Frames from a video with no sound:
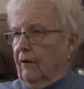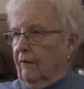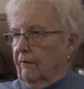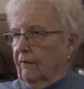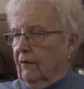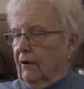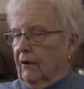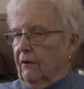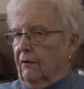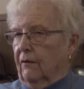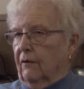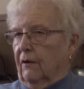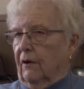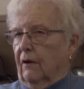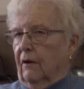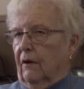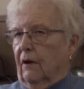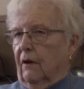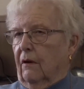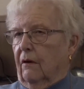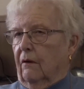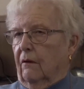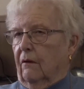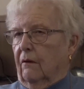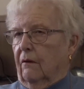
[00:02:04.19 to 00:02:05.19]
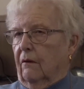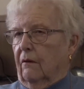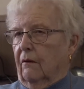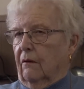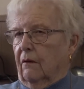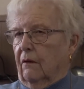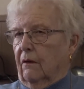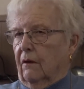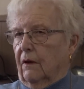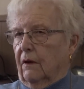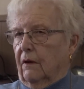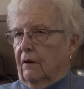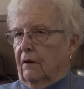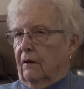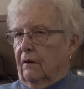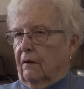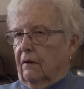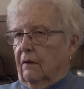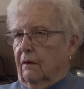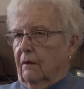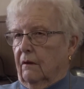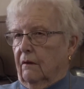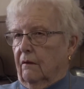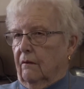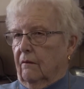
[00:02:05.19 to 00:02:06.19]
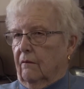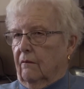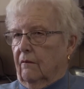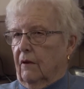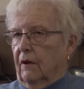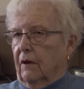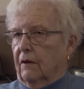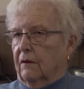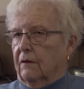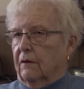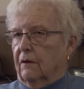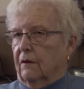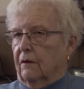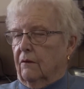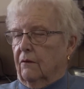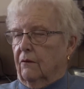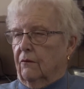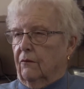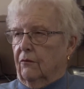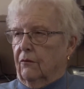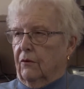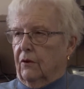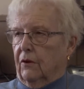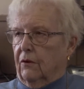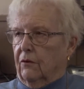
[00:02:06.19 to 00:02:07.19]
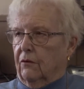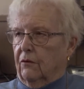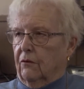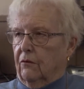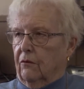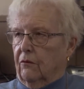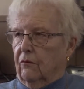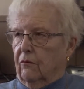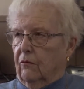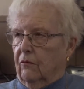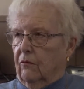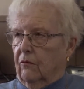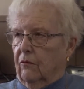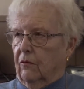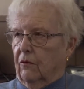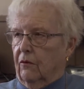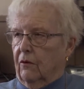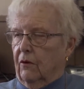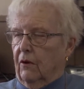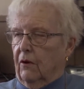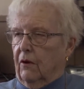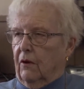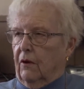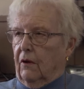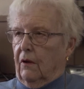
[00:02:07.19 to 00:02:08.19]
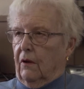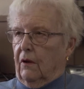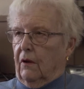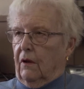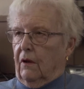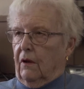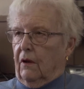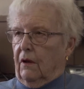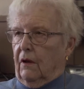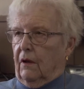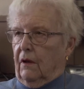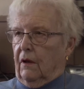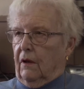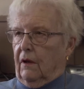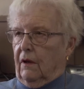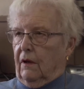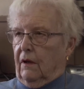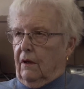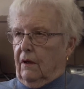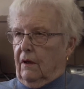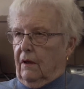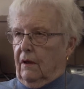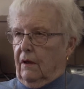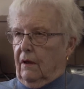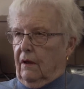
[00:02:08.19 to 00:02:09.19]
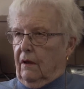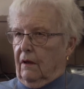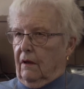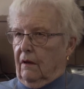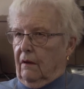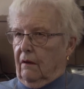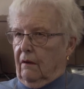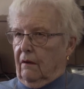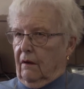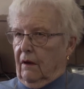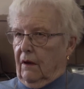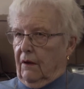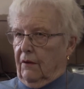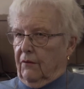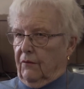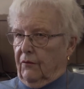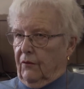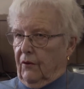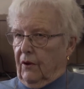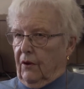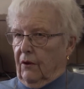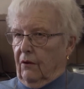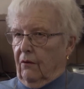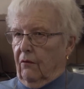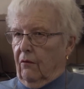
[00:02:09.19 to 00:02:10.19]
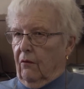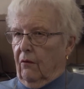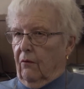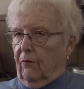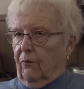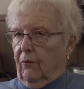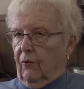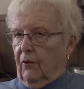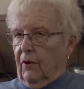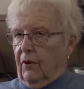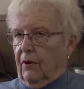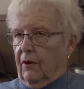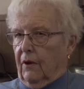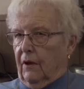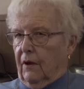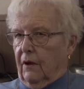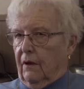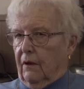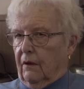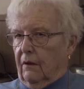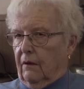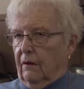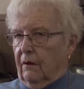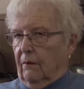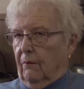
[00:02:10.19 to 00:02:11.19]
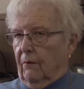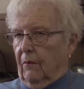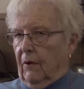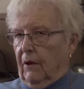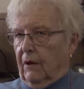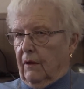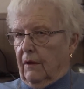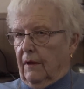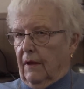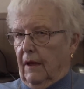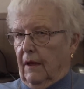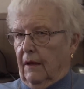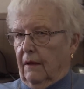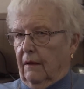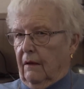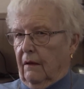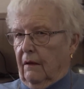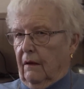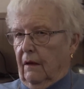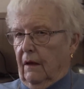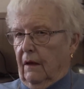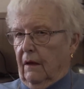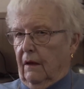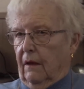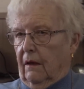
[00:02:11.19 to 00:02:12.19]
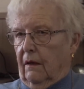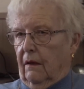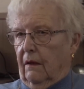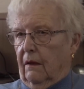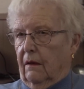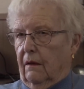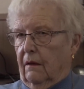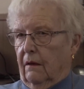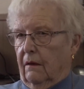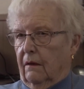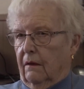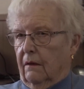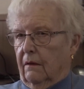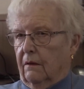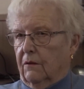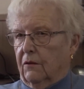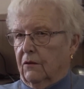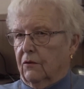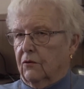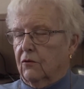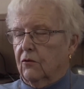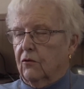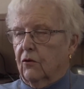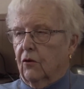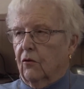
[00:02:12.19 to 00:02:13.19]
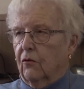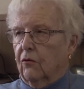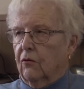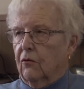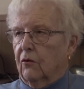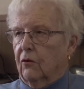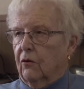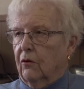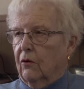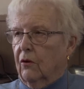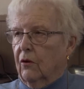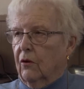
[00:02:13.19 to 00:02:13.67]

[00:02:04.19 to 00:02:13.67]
years in Vaasa yhteiskoulu. And then I stayed home for a year. My dad had a stroke